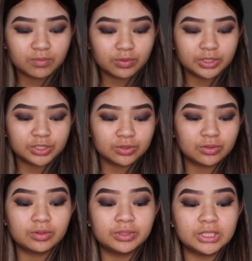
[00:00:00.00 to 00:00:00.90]
I'm pretty
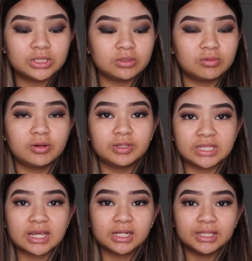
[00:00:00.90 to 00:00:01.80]
sure these two are
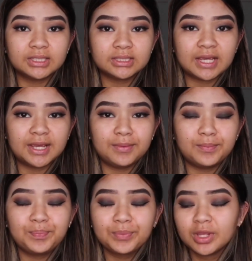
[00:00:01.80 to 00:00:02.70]
exactly the
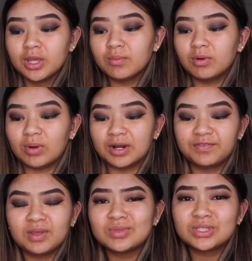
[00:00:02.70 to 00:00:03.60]
same, but one
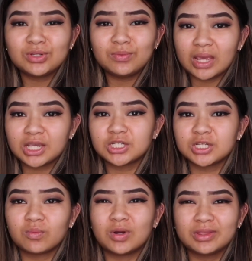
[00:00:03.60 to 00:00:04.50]
of them is the new
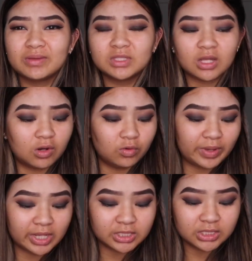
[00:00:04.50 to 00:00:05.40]
packaging and one of them is the old
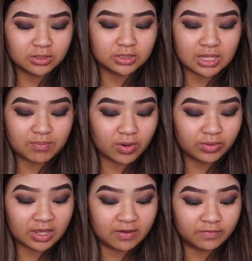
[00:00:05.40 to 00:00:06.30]
packaging, because they
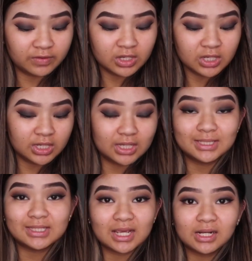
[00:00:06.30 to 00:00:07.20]
both have
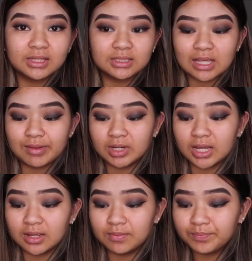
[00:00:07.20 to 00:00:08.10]
exactly the same
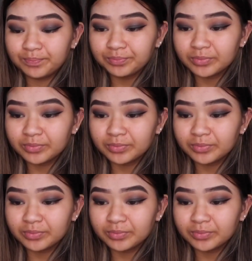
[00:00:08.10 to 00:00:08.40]
name.